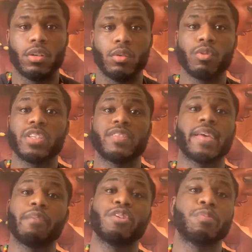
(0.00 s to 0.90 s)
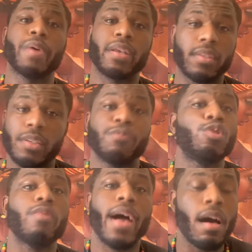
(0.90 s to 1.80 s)
with the same respect if you
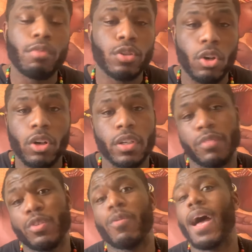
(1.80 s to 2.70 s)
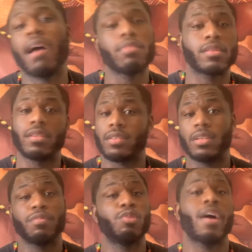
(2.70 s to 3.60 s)
have a daughter, if you have a sister,
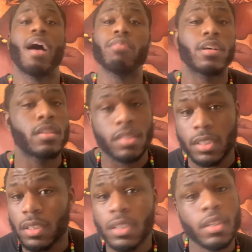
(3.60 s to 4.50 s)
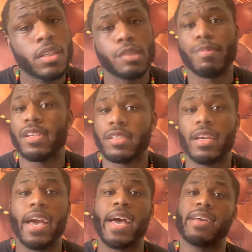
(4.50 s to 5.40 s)
if you have an auntie, especially
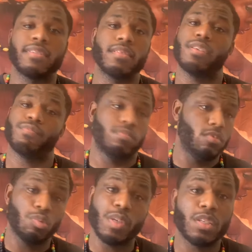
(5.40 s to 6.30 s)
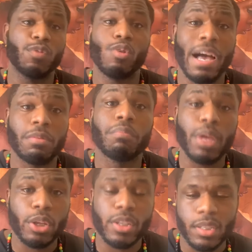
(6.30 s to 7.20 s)
if you have a
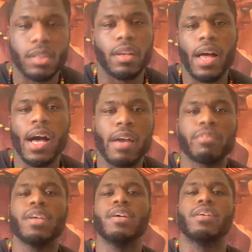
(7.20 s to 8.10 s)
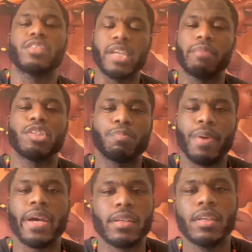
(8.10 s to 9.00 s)
mother that's alive, the same
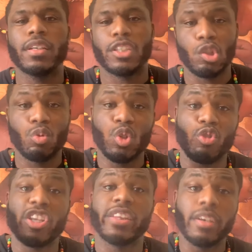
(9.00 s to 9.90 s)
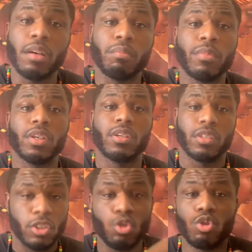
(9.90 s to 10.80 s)
respect that you would treat them,
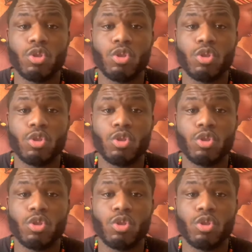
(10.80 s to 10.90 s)
that you should